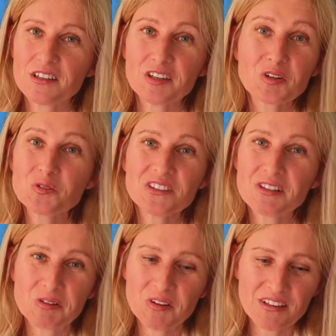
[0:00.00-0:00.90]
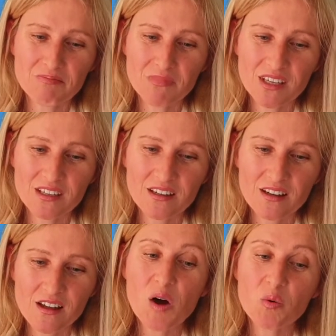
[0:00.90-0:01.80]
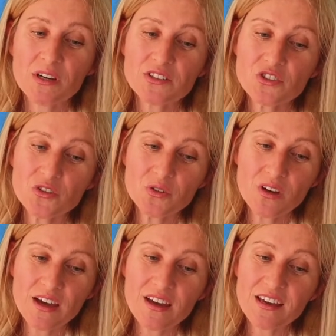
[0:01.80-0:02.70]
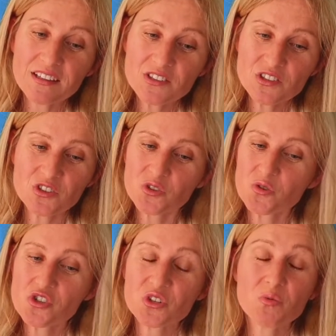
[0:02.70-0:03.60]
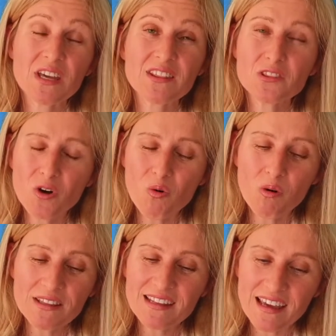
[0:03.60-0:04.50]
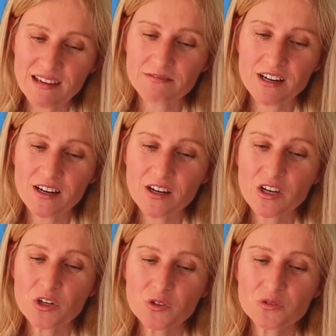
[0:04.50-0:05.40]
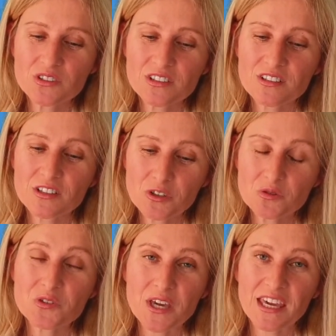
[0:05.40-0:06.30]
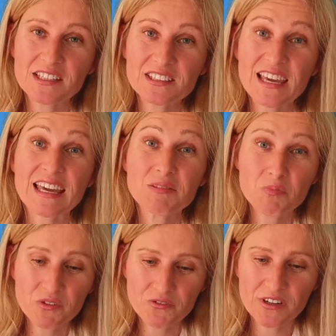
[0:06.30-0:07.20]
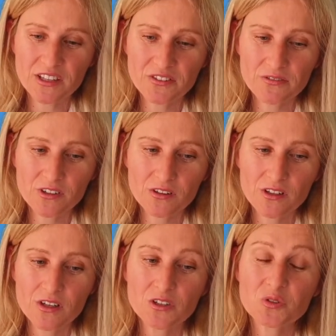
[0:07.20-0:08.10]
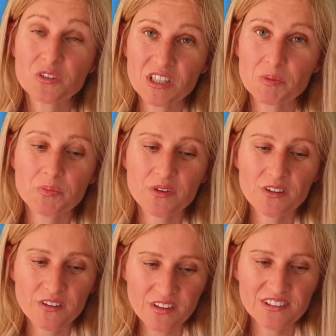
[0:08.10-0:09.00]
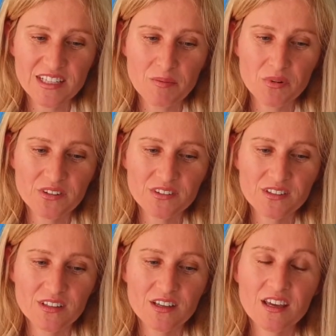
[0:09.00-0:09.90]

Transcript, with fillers: He couldn't look at me. I went through an institution where no one ever could graduate and be faithful to keep the Sabbath.